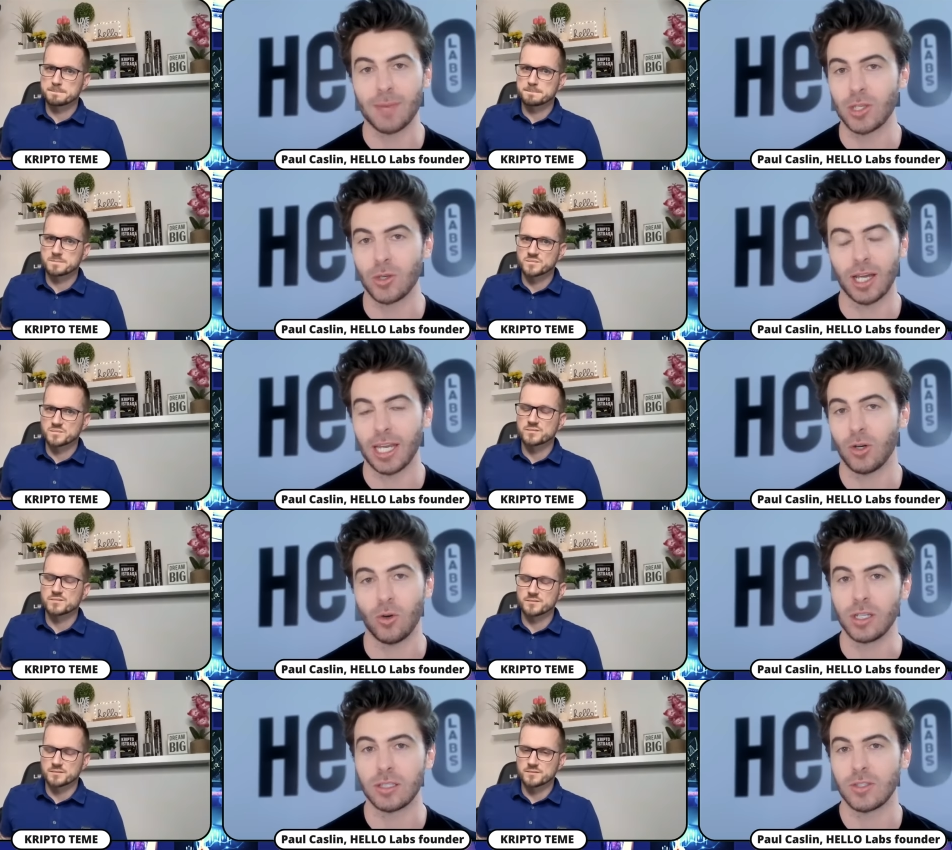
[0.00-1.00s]
Speaker 1: that you collect
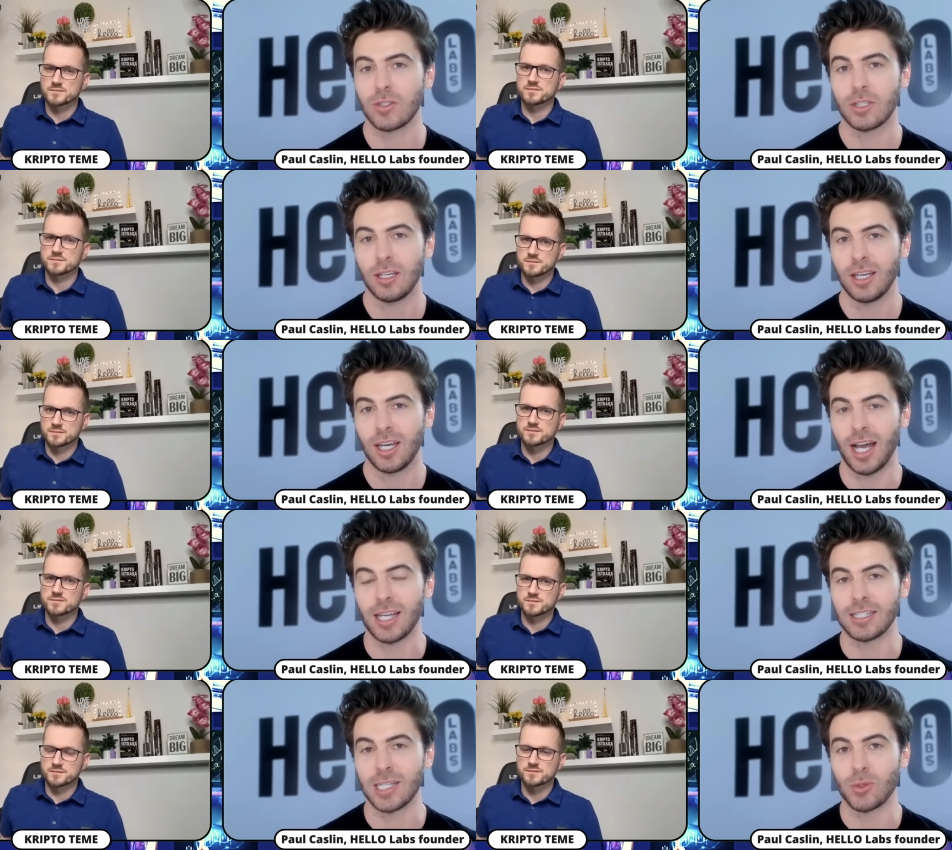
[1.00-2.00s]
coins,
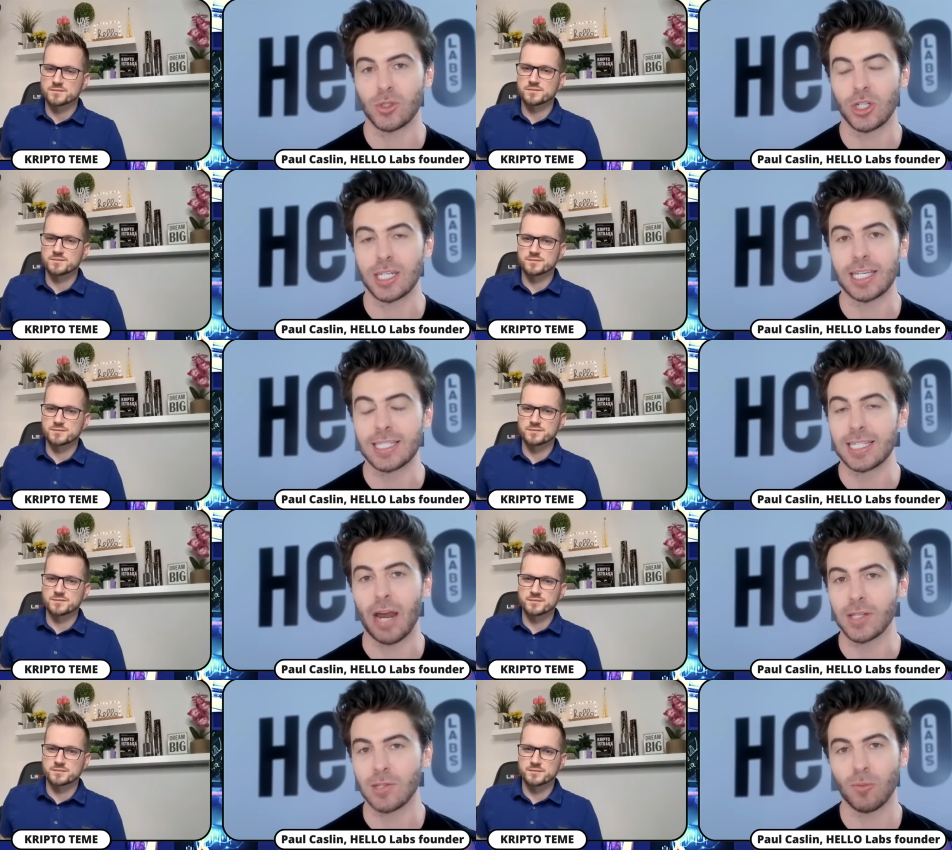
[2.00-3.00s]
and it was such an easy
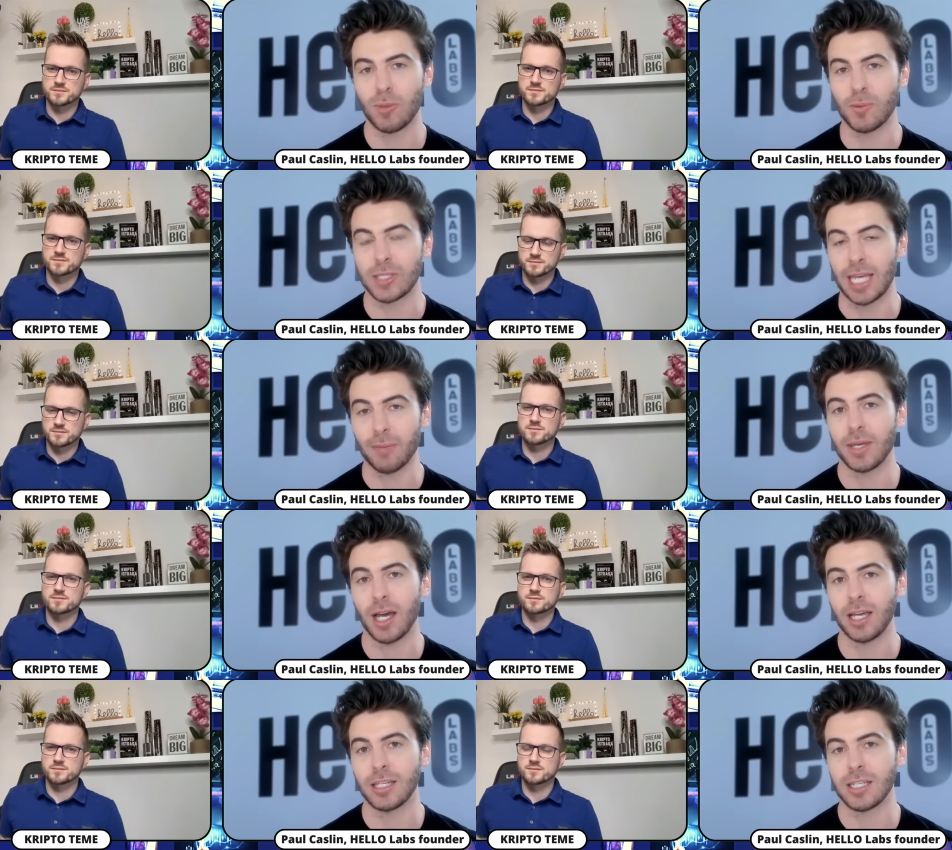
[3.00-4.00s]
narrative for people to get
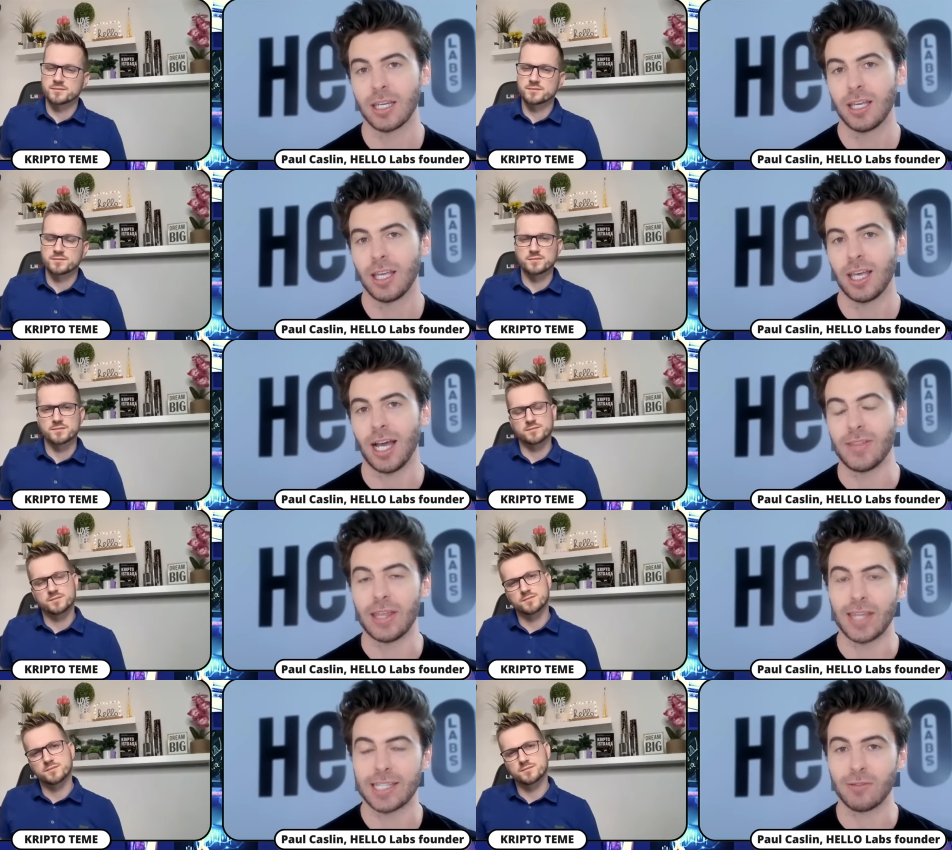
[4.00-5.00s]
behind. And
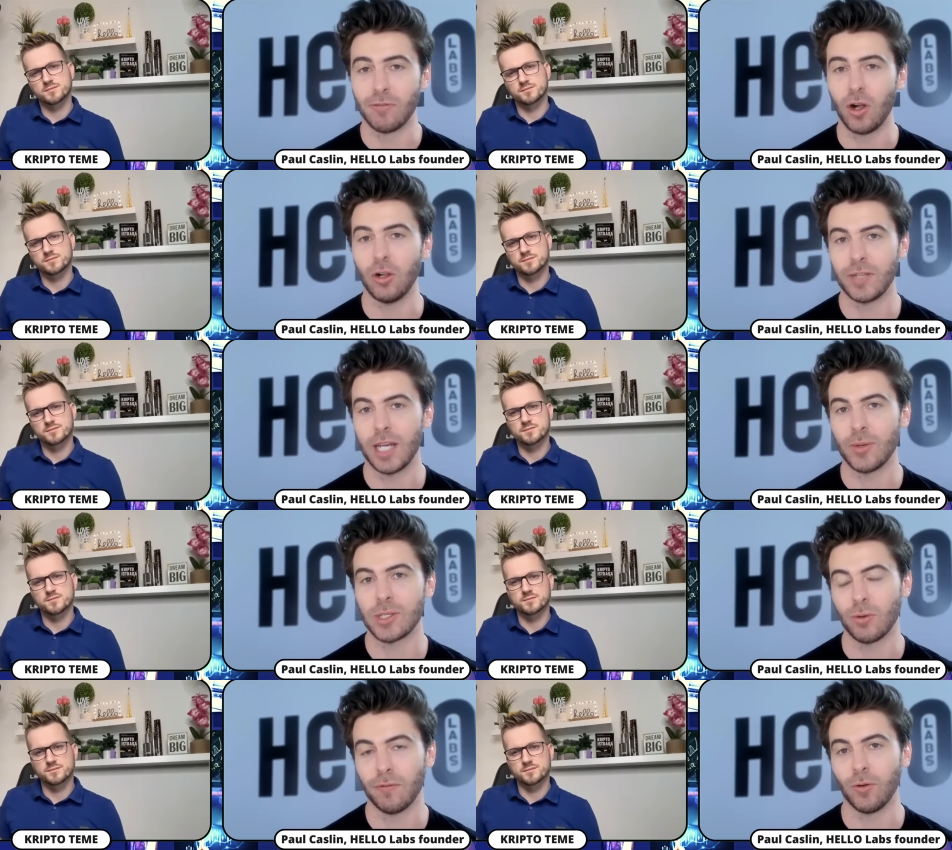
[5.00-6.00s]
then that's evolved now
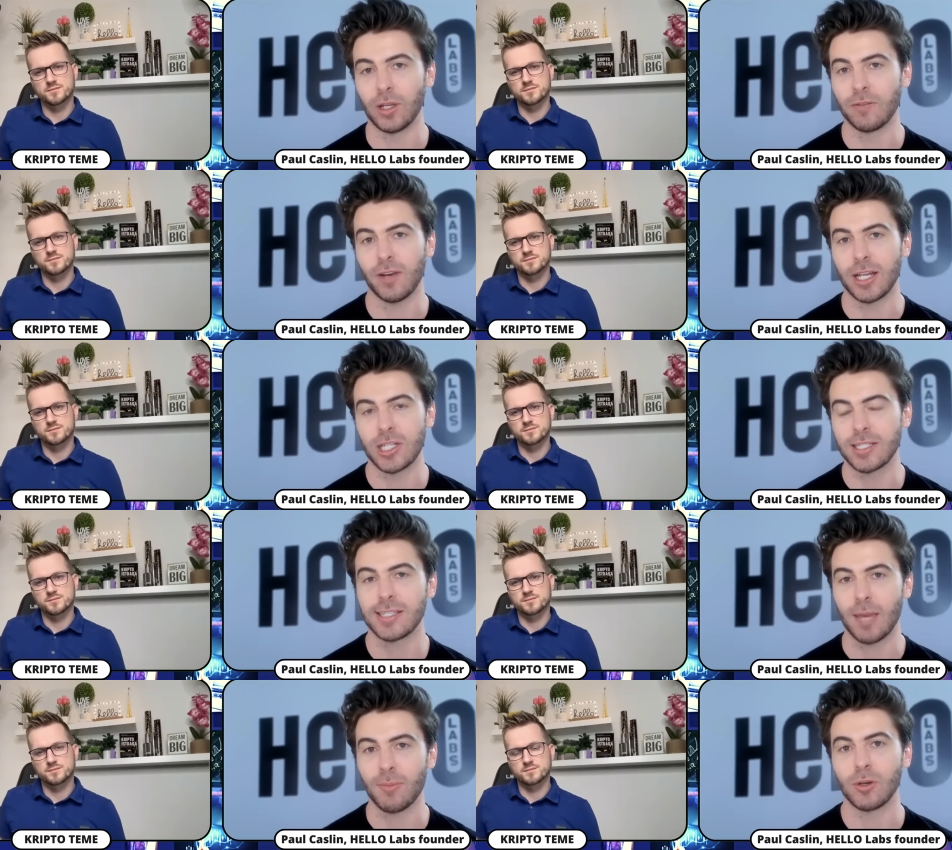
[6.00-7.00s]
into a fully fledged
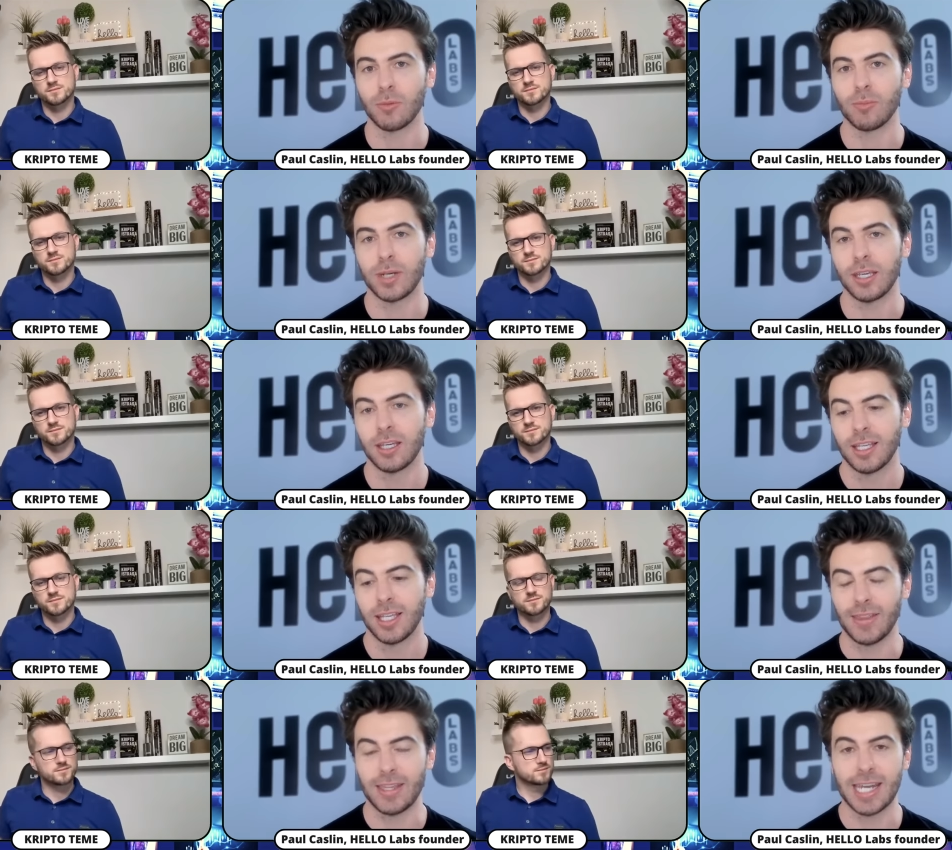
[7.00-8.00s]
entertainment company.
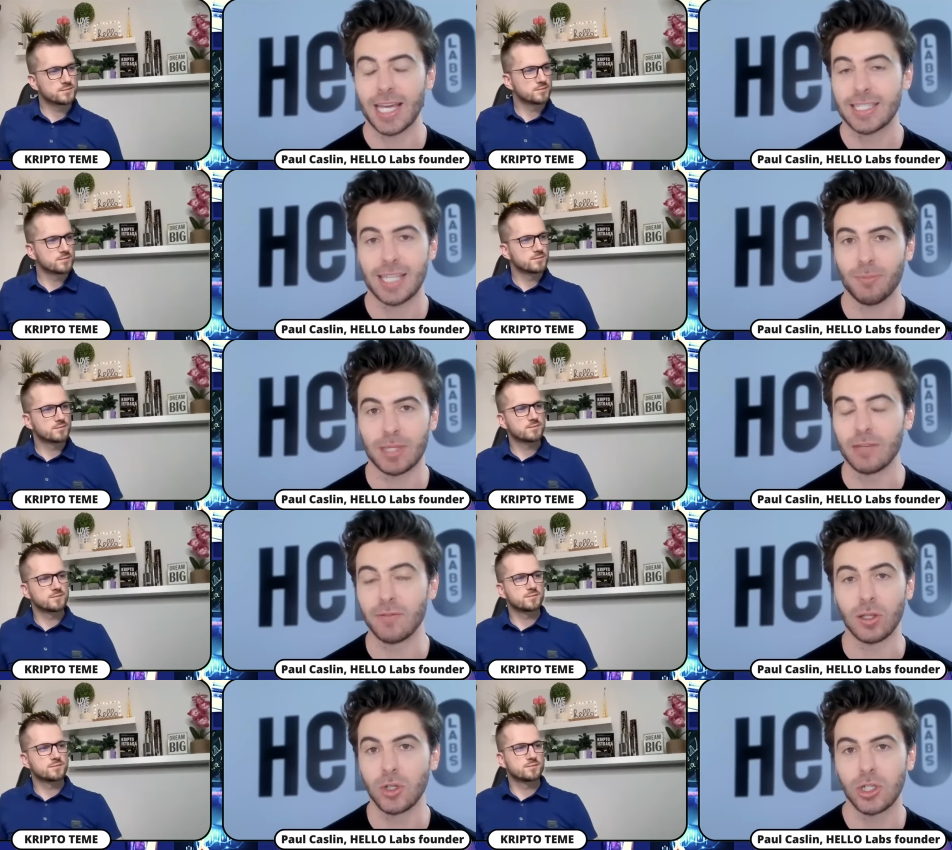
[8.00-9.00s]
And the next step, the
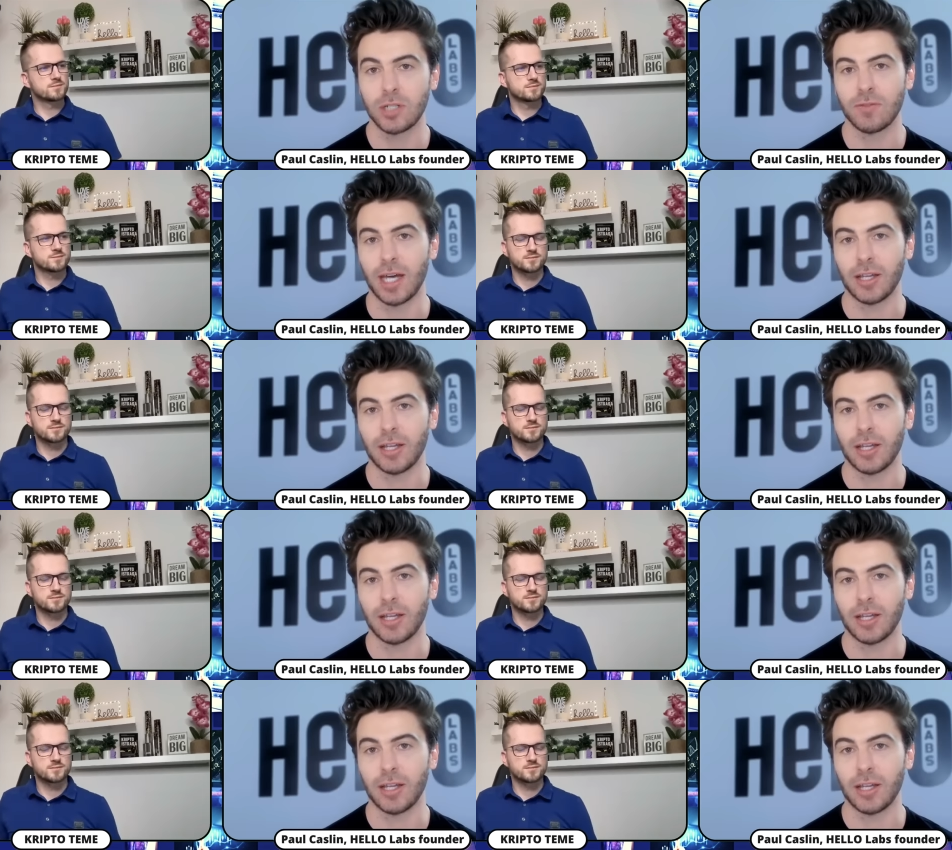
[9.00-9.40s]
evolution of that,